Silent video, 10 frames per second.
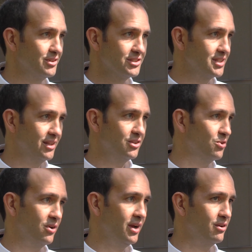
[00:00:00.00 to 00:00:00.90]
We design the
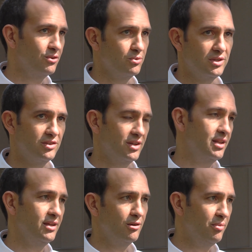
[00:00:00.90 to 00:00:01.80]
door handles, we
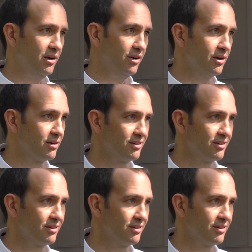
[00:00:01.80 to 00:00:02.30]
design the air barrier.